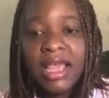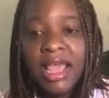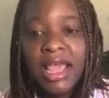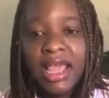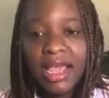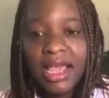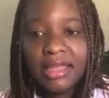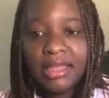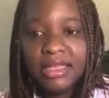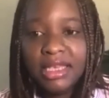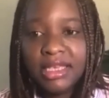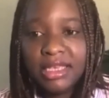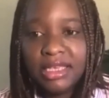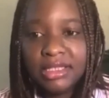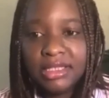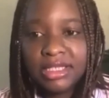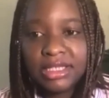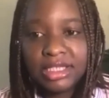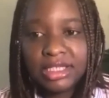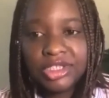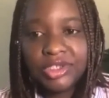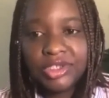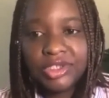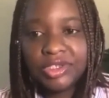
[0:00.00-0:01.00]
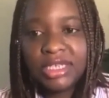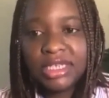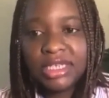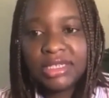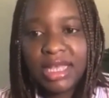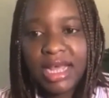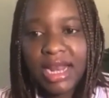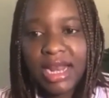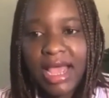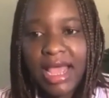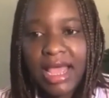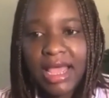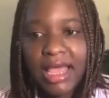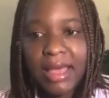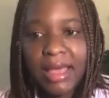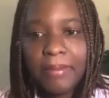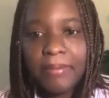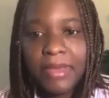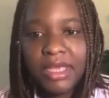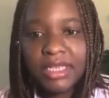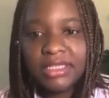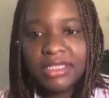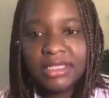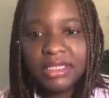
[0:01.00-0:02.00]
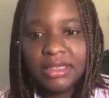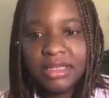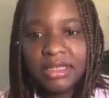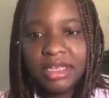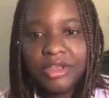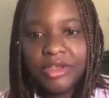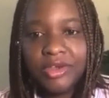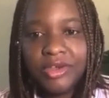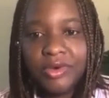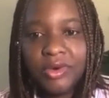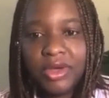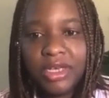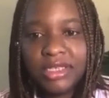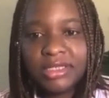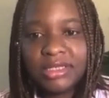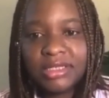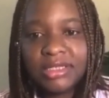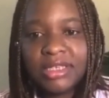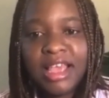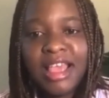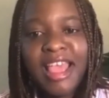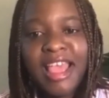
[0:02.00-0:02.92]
at the institution that I am at in the US.